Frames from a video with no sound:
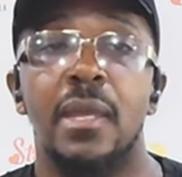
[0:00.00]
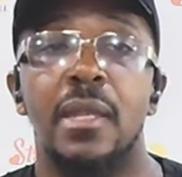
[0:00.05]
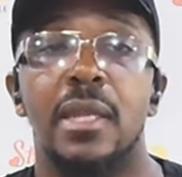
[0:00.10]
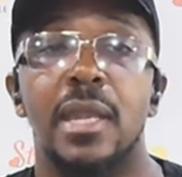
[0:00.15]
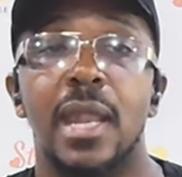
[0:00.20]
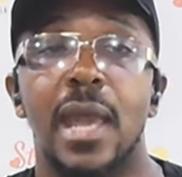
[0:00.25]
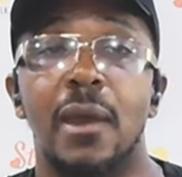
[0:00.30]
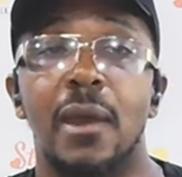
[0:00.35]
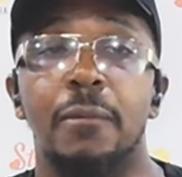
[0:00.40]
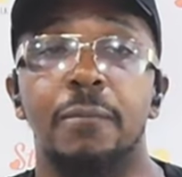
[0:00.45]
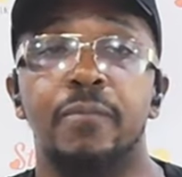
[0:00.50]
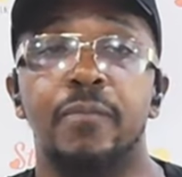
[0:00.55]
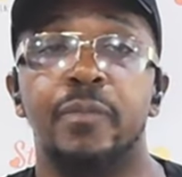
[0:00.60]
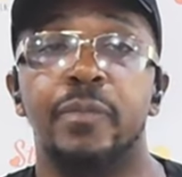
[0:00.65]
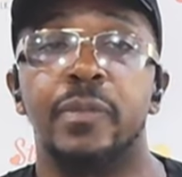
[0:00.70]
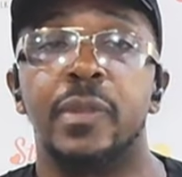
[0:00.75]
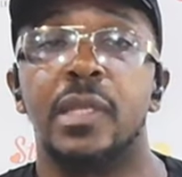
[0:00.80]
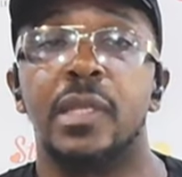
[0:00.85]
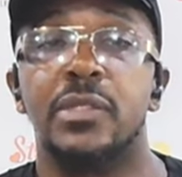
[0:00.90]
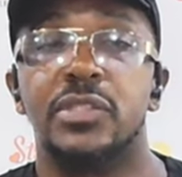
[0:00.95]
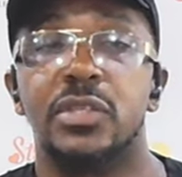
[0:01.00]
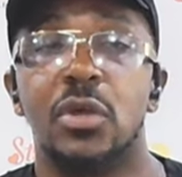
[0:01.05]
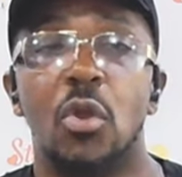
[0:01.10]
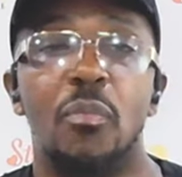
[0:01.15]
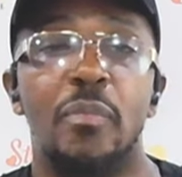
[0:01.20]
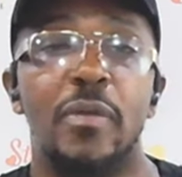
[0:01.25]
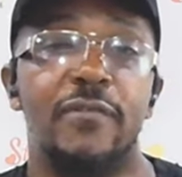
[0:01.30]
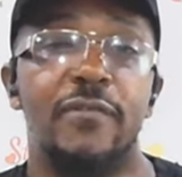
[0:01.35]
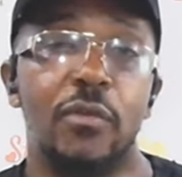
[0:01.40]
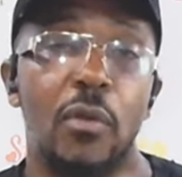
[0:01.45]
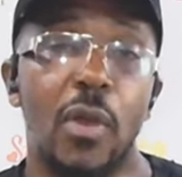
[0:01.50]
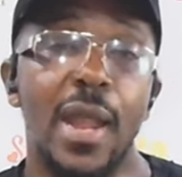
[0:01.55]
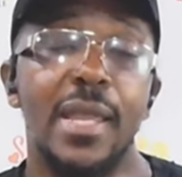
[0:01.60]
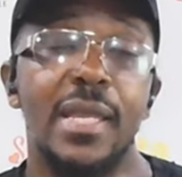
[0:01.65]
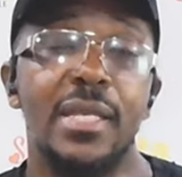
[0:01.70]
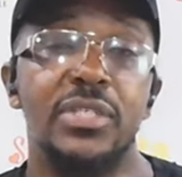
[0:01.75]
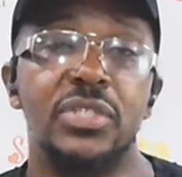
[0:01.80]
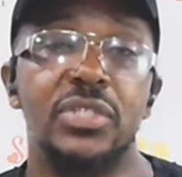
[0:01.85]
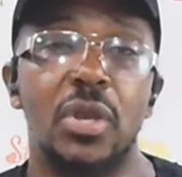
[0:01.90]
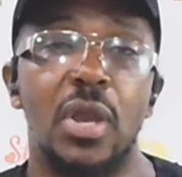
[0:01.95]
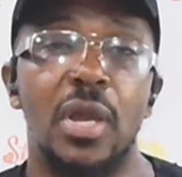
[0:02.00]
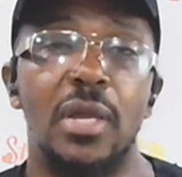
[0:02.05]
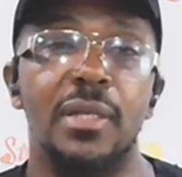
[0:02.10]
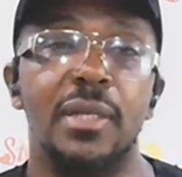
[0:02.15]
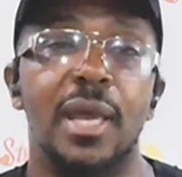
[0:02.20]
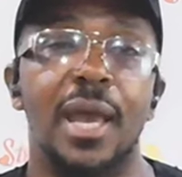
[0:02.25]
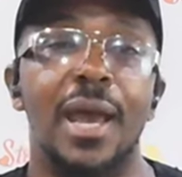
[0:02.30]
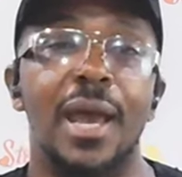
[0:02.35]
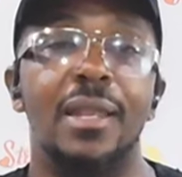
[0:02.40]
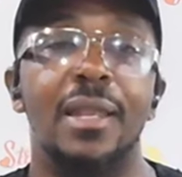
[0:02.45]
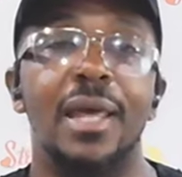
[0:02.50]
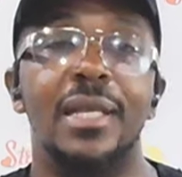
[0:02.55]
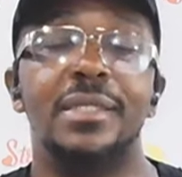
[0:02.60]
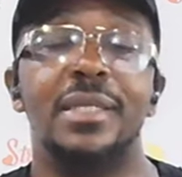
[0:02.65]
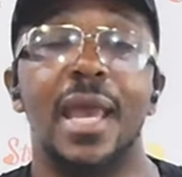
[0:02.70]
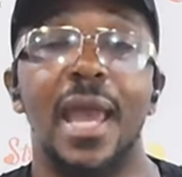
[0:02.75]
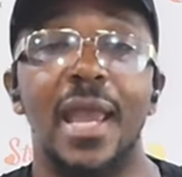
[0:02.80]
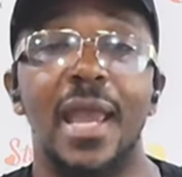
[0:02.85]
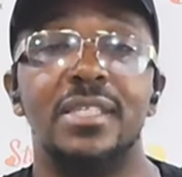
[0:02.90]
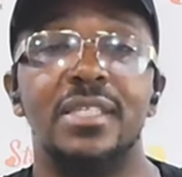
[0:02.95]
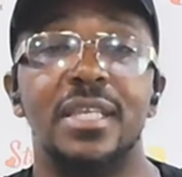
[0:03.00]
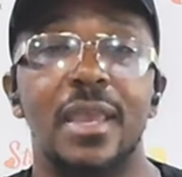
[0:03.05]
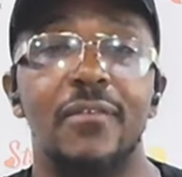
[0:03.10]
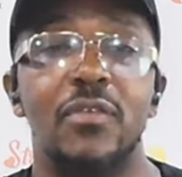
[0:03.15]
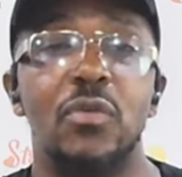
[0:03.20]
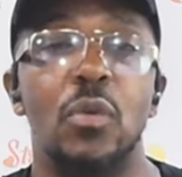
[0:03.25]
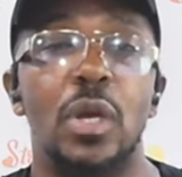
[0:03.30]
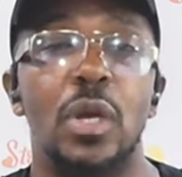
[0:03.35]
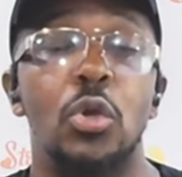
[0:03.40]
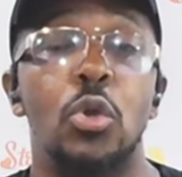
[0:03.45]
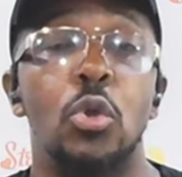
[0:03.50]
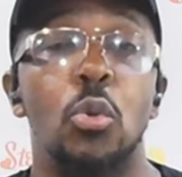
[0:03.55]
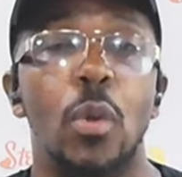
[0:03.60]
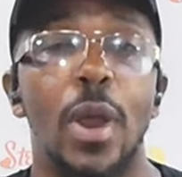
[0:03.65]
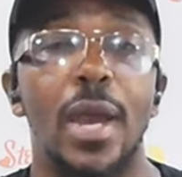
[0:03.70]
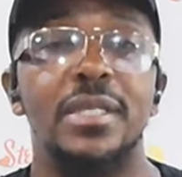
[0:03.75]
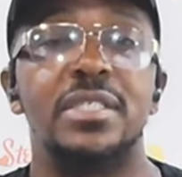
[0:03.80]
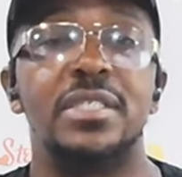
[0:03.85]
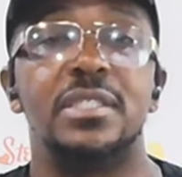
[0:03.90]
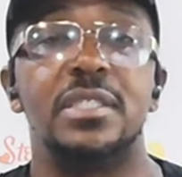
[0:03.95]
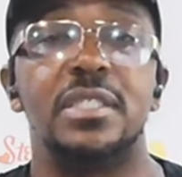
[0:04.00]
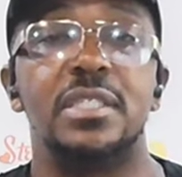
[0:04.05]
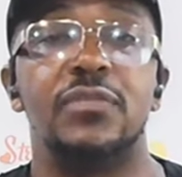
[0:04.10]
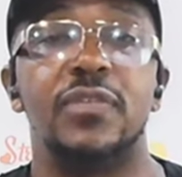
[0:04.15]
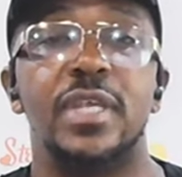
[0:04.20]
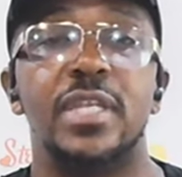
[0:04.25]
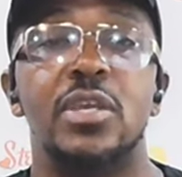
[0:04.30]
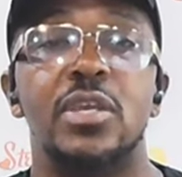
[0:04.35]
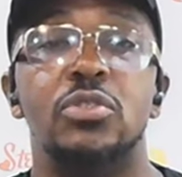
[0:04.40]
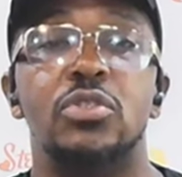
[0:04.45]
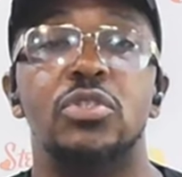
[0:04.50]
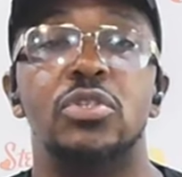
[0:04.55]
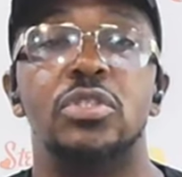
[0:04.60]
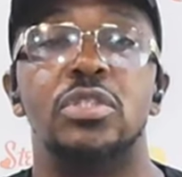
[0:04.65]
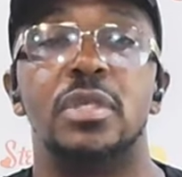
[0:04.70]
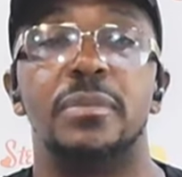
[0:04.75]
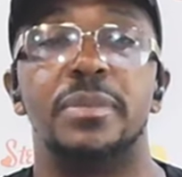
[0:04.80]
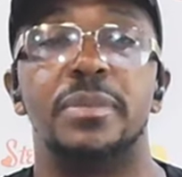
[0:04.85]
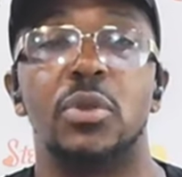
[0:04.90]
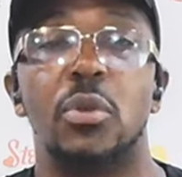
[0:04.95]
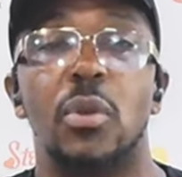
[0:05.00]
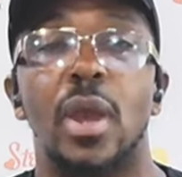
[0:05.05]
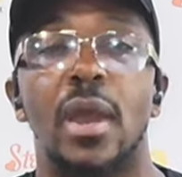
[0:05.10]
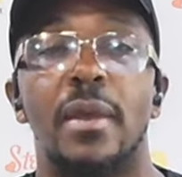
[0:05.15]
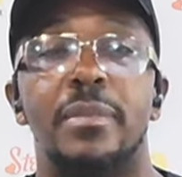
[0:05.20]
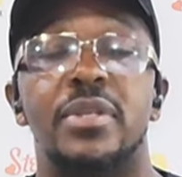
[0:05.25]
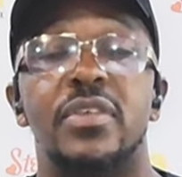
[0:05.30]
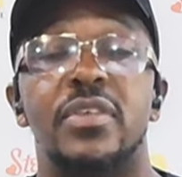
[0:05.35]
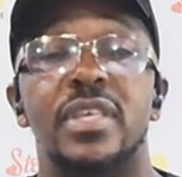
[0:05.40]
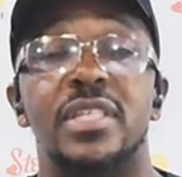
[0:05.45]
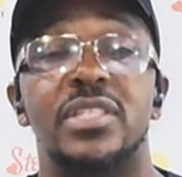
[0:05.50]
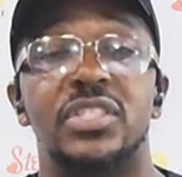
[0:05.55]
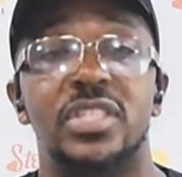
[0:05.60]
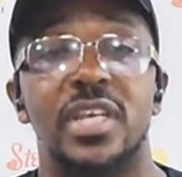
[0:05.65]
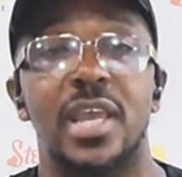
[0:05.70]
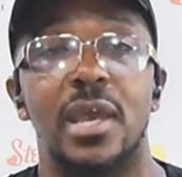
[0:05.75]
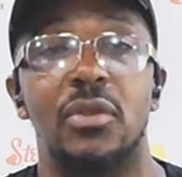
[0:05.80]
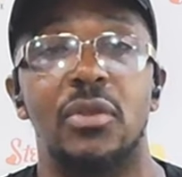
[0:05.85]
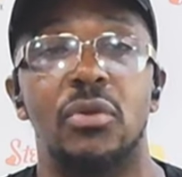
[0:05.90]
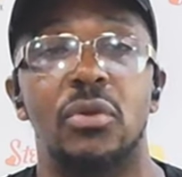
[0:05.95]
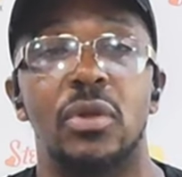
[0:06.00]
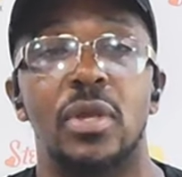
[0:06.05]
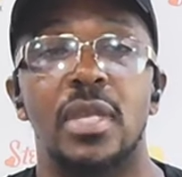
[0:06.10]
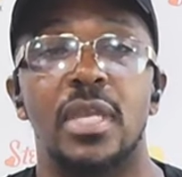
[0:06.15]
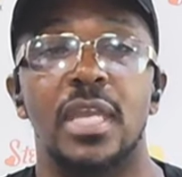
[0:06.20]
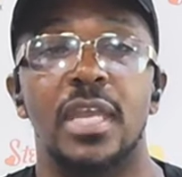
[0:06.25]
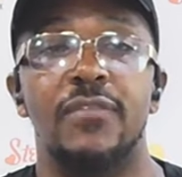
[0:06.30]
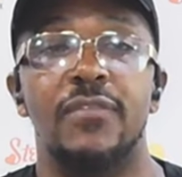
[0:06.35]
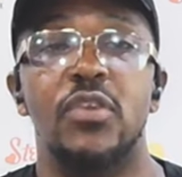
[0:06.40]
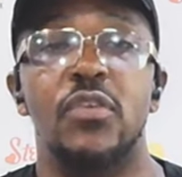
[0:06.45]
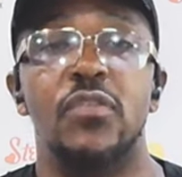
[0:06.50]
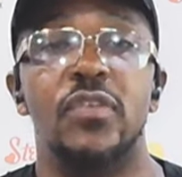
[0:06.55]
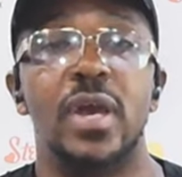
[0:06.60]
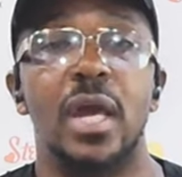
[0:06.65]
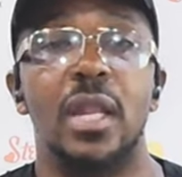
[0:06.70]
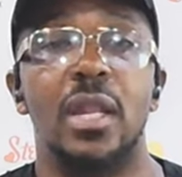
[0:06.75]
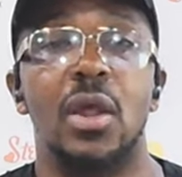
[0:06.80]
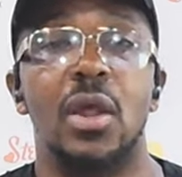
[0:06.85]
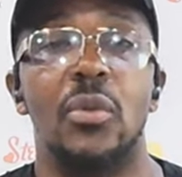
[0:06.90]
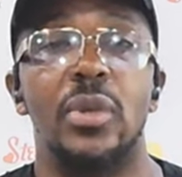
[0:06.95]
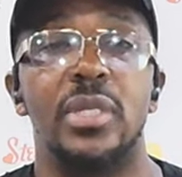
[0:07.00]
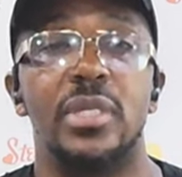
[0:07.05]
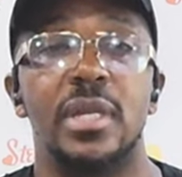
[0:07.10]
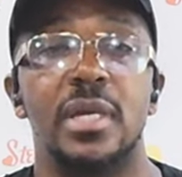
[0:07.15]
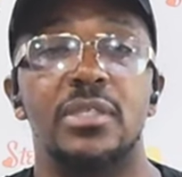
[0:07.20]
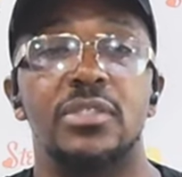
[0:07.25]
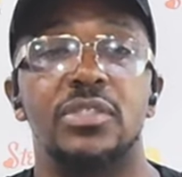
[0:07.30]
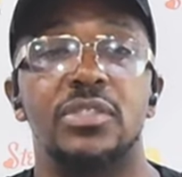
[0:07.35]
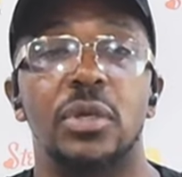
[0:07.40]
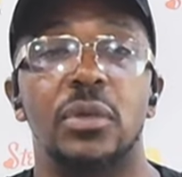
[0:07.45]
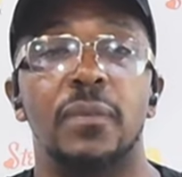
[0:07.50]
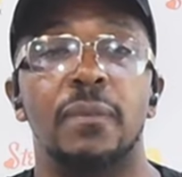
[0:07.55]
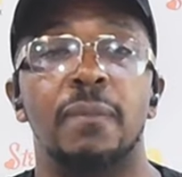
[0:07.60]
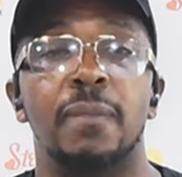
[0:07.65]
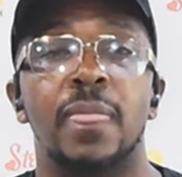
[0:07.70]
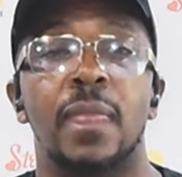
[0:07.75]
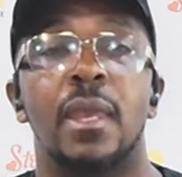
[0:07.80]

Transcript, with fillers: Now, so before I get started, I'd like to ask everyone who watches this video to subscribe to this channel if you've not already done so,